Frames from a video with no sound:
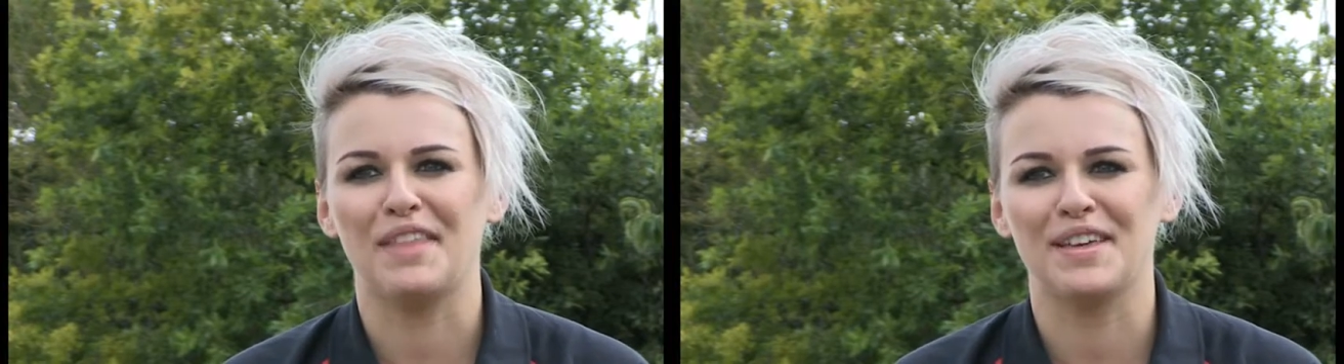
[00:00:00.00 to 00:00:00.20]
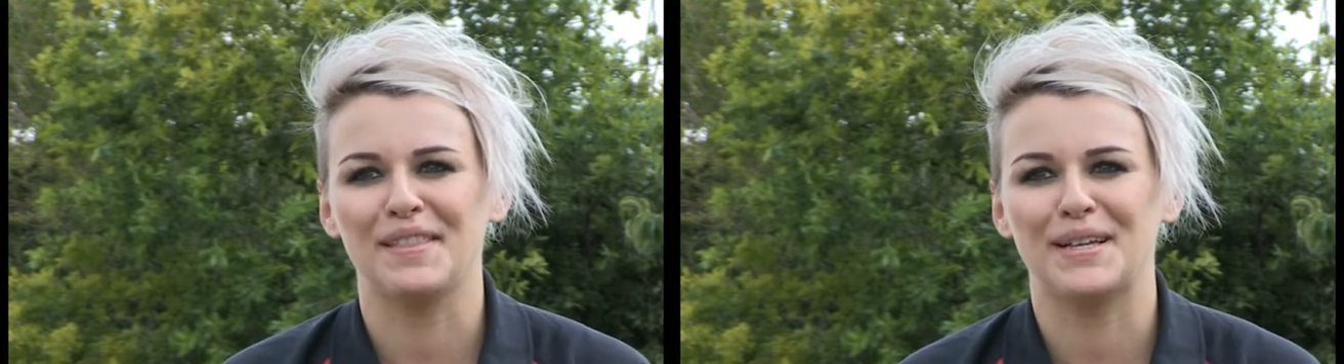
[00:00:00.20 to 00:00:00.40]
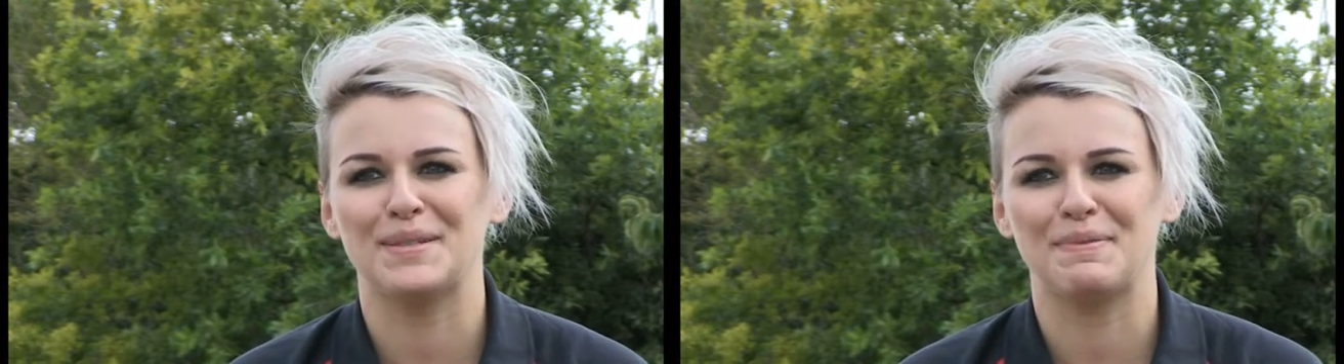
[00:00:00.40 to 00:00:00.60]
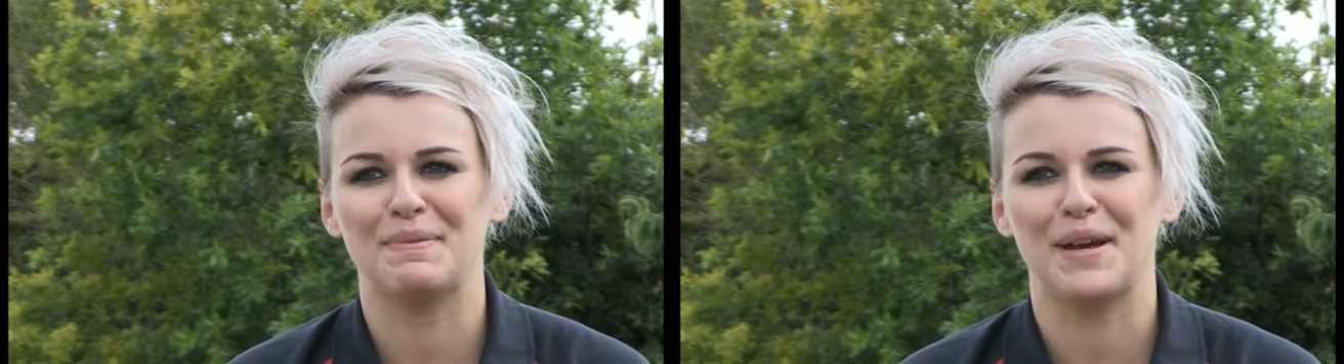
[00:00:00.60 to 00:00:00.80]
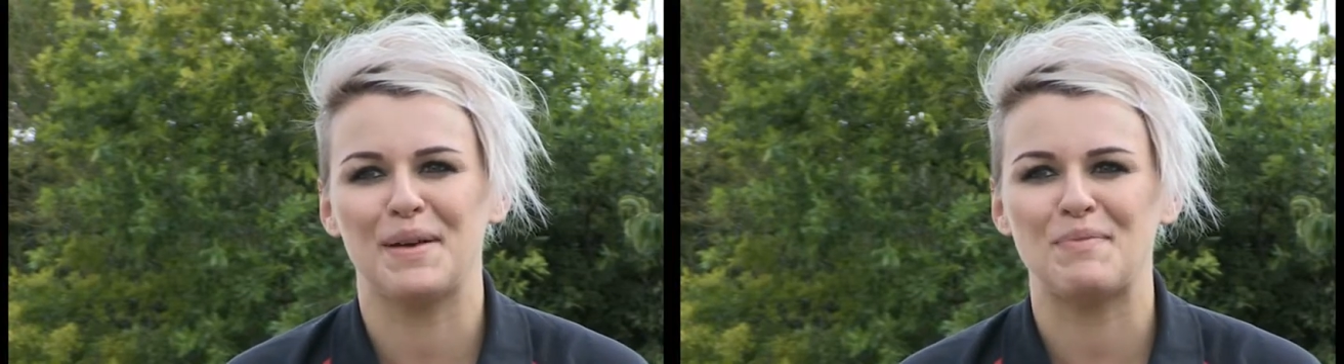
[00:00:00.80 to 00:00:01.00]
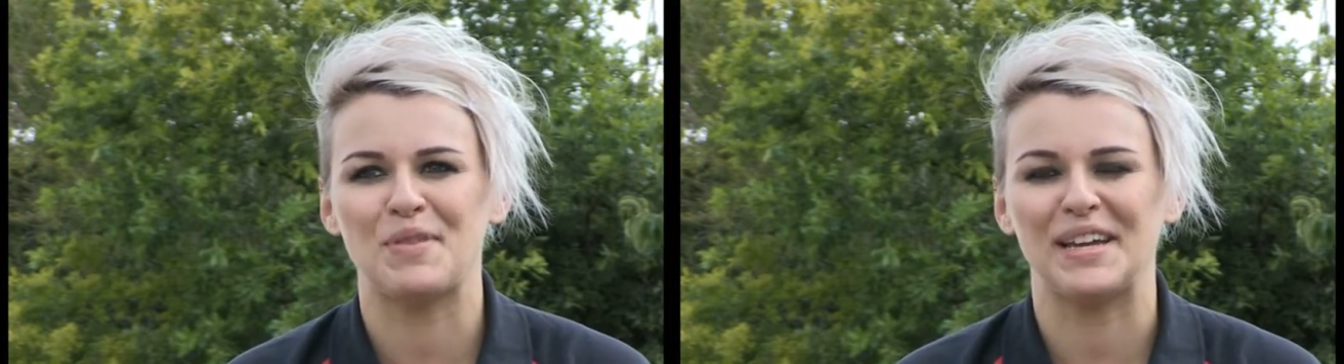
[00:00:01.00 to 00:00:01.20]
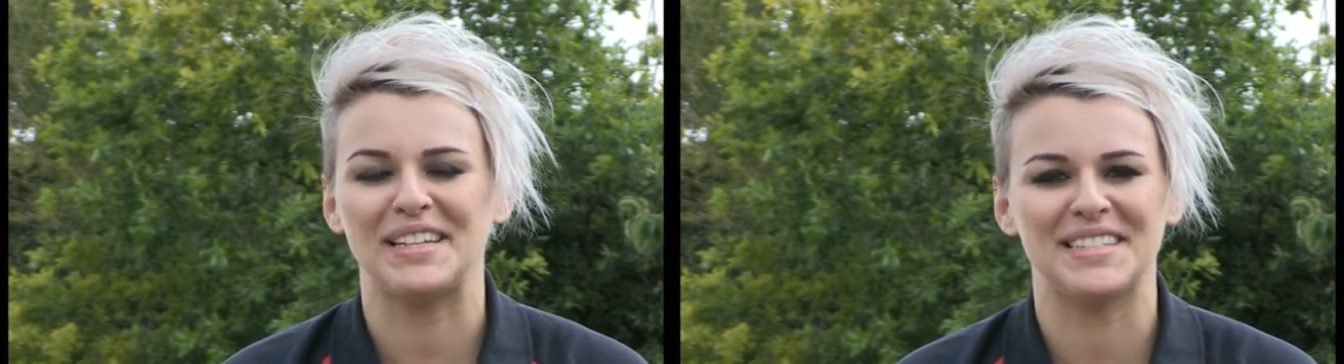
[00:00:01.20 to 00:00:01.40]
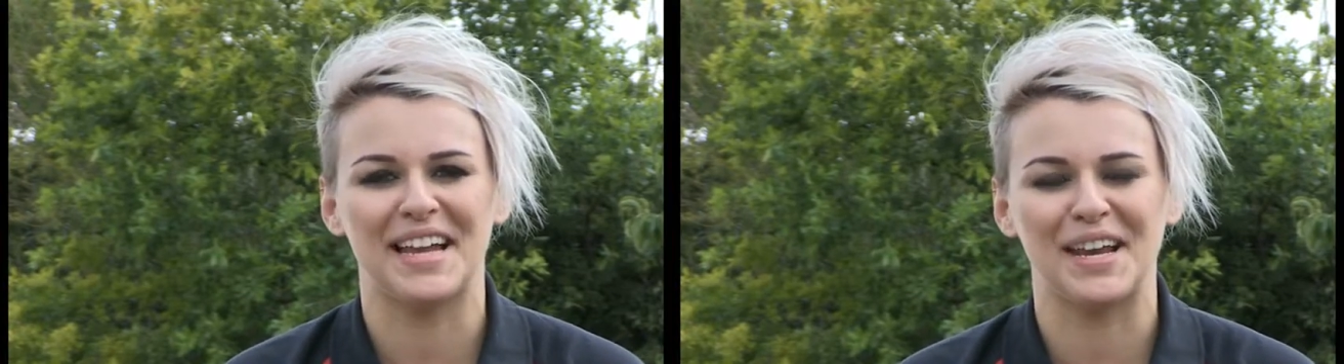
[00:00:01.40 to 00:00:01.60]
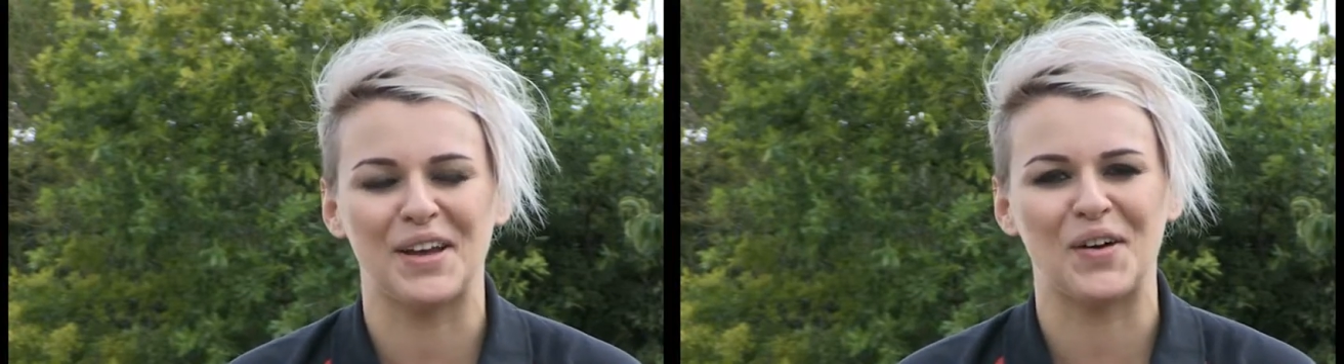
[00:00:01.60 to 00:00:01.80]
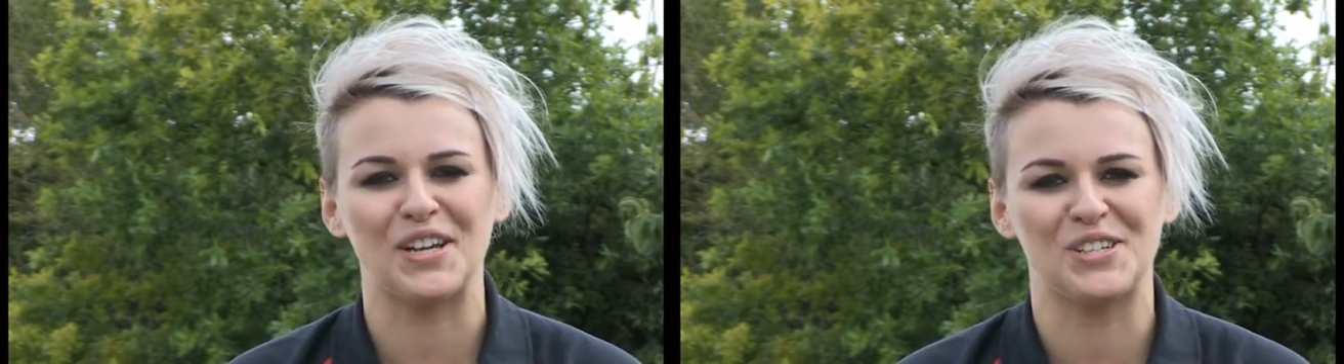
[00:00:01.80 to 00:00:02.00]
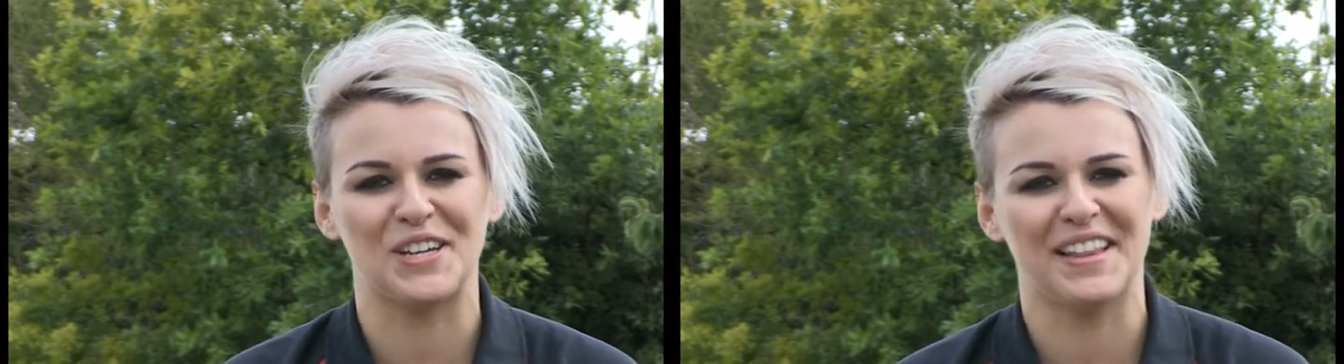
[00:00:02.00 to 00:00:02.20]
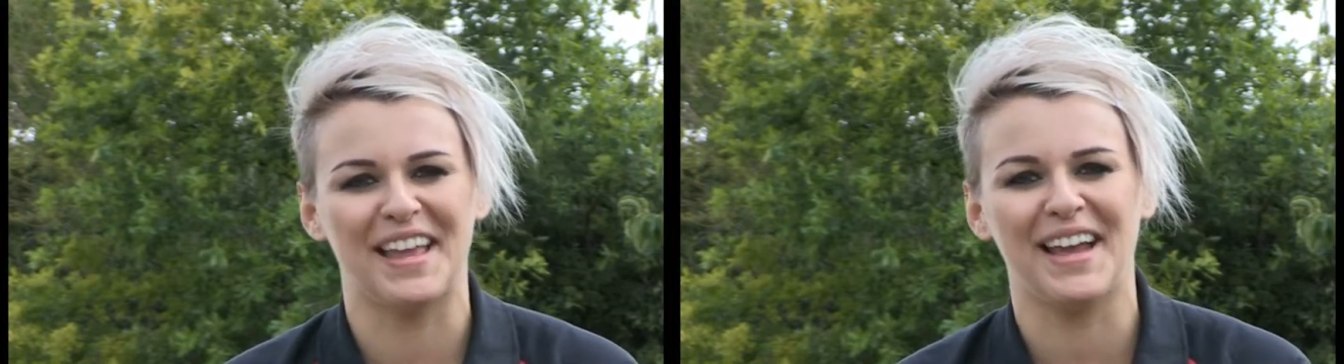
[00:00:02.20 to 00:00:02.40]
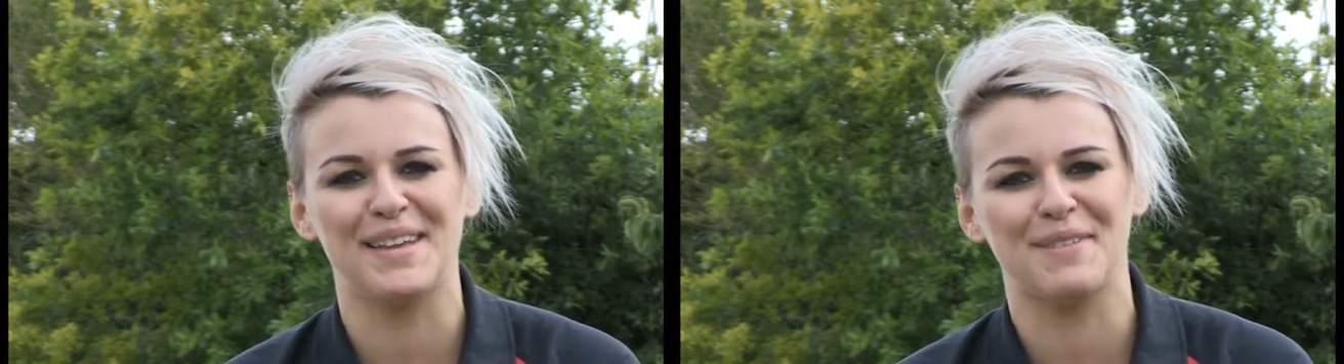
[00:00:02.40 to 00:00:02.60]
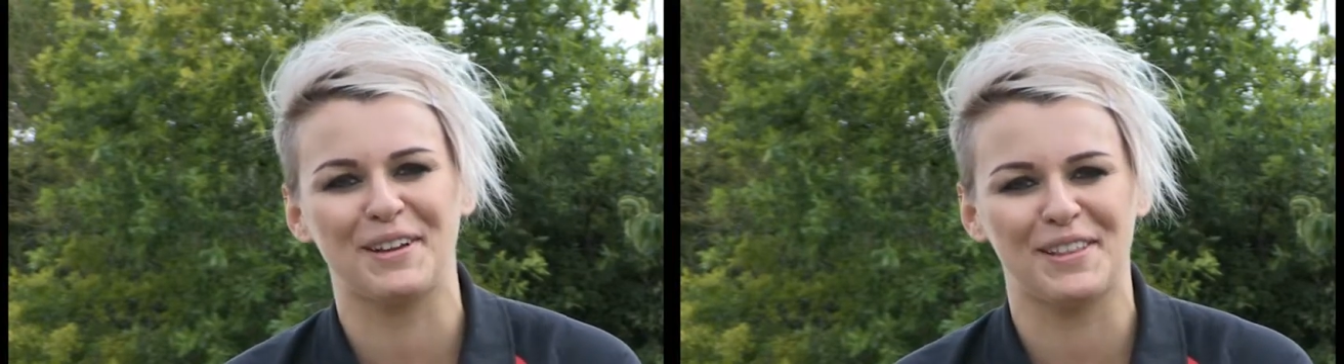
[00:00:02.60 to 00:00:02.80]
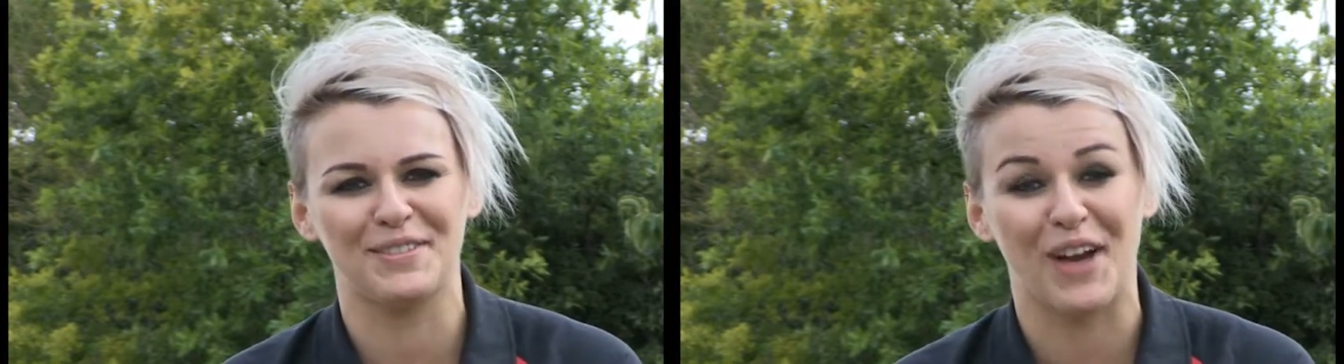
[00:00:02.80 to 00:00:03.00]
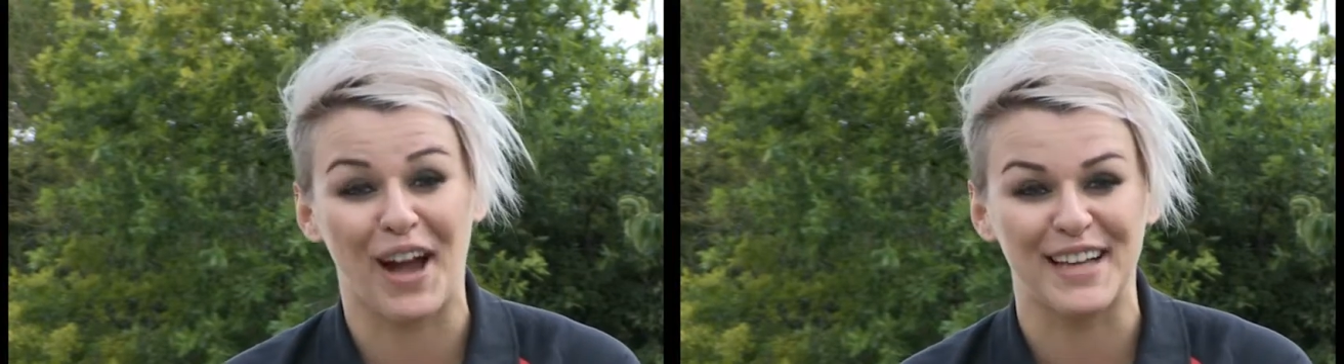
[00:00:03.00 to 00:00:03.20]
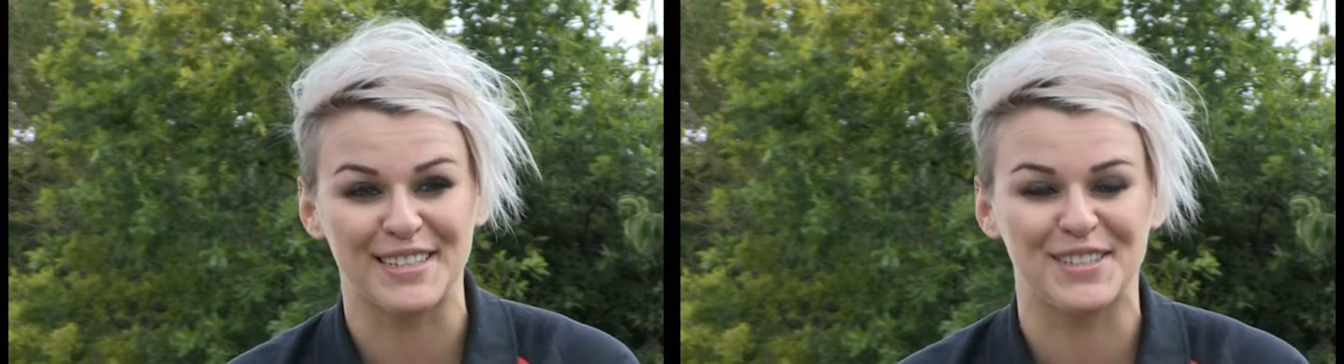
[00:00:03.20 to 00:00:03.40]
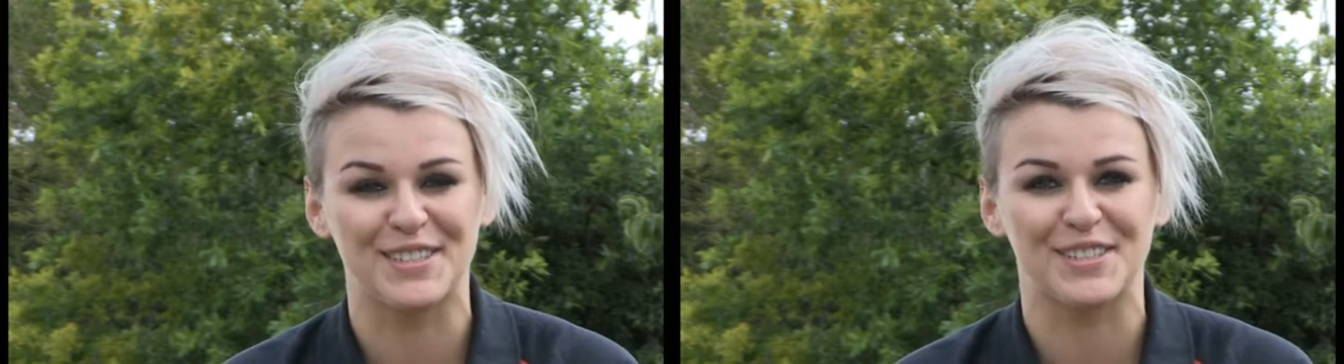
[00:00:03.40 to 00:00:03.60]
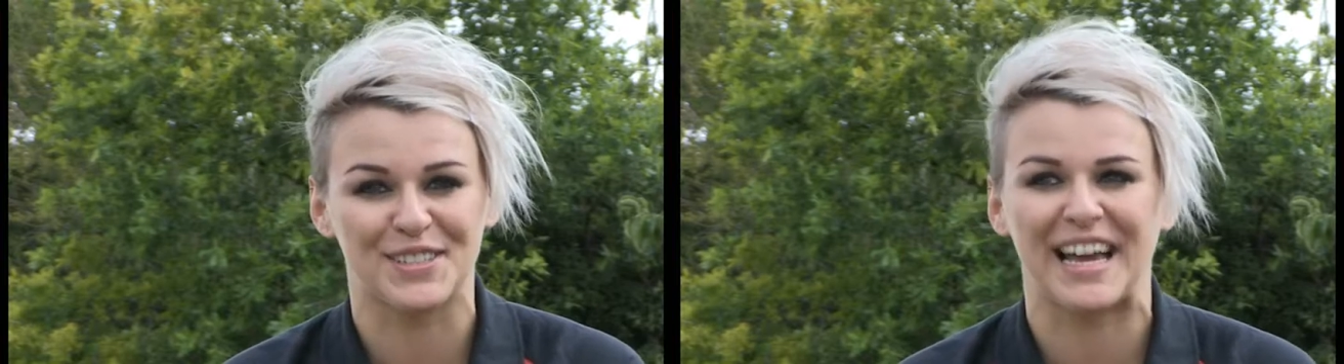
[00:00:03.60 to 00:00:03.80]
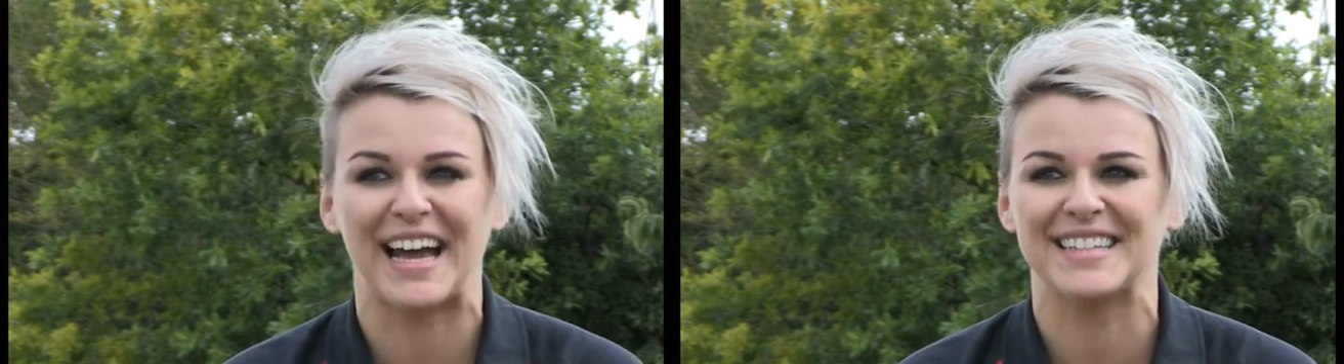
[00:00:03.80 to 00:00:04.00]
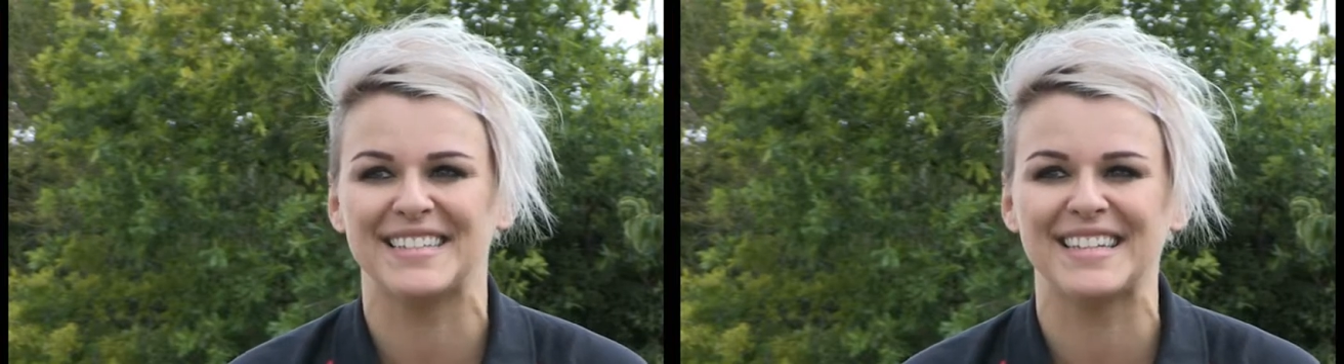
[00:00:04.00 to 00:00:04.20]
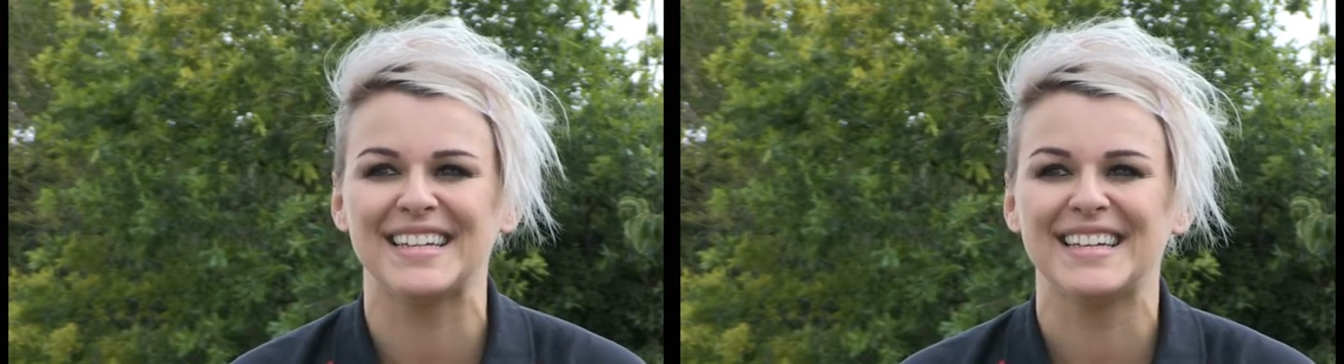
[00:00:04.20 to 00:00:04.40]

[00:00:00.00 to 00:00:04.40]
oh, I, think that's a pretty standard question that anybody that rides does ask.